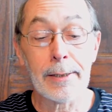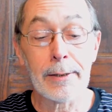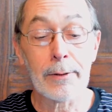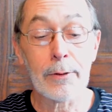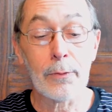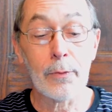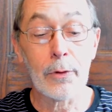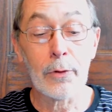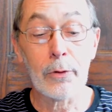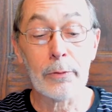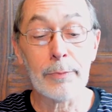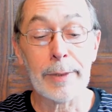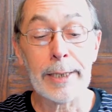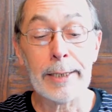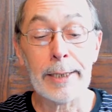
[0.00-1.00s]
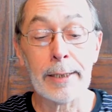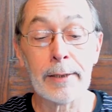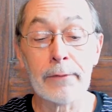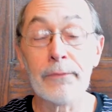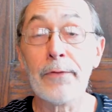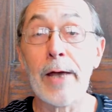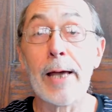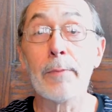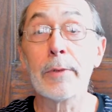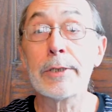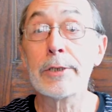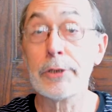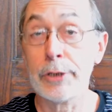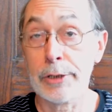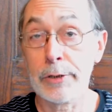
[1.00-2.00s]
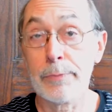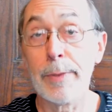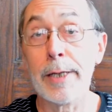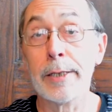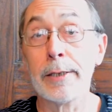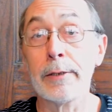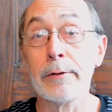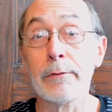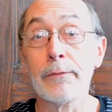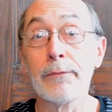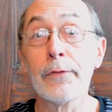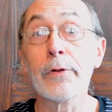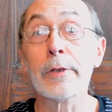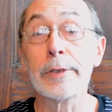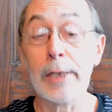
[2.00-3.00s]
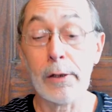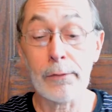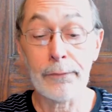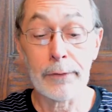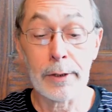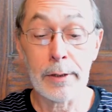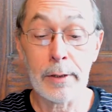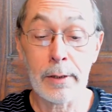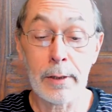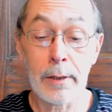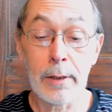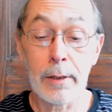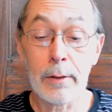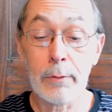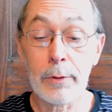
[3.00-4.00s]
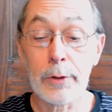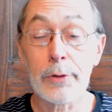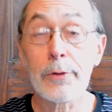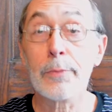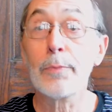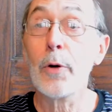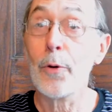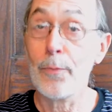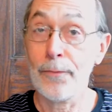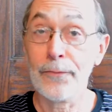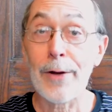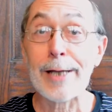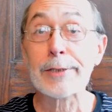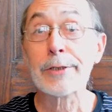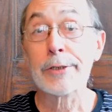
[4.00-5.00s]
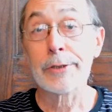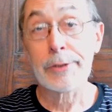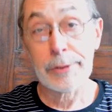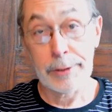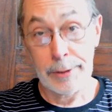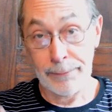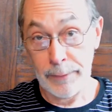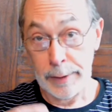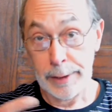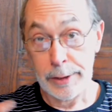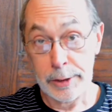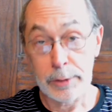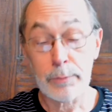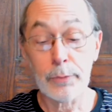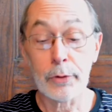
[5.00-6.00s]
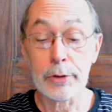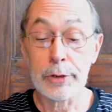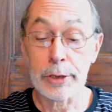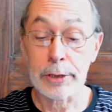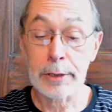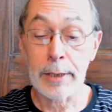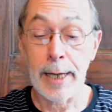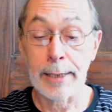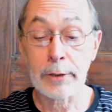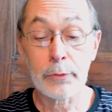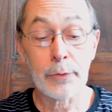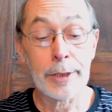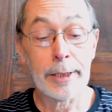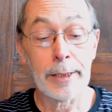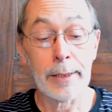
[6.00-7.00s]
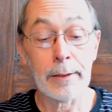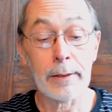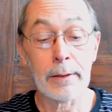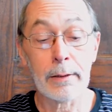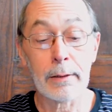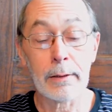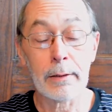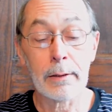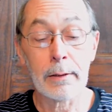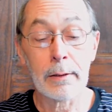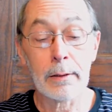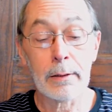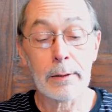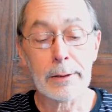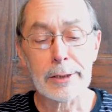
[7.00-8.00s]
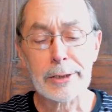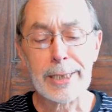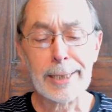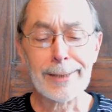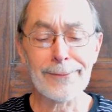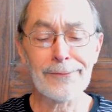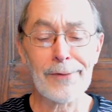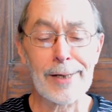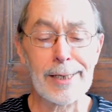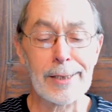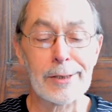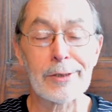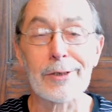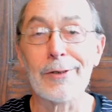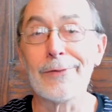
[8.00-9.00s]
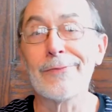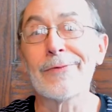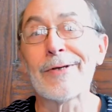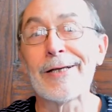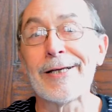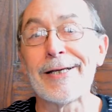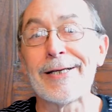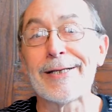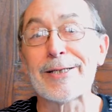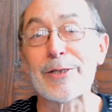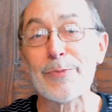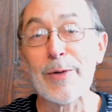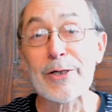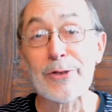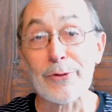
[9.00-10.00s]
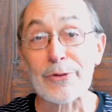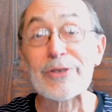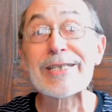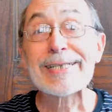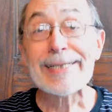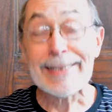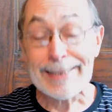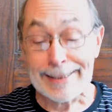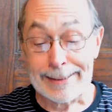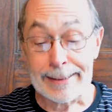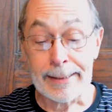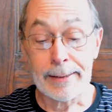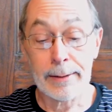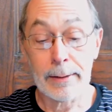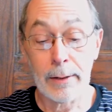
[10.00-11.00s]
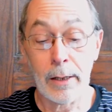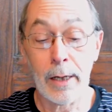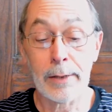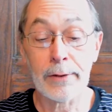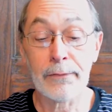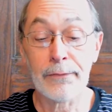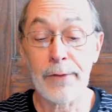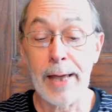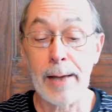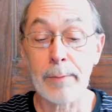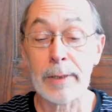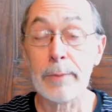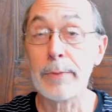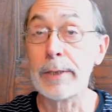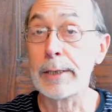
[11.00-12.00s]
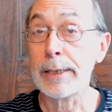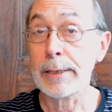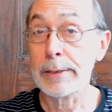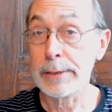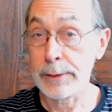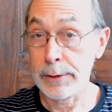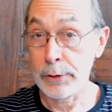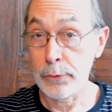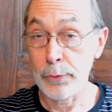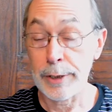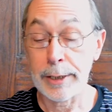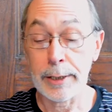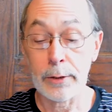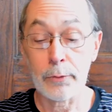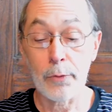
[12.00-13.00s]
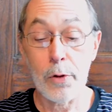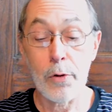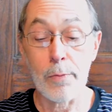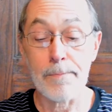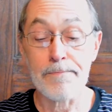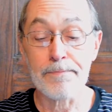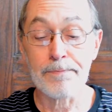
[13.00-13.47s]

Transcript: The World Meeting of Families just met in Philadelphia, with Pope Francis giving his input just last weekend. And the second phase of a special synod on the family begins this week in Rome.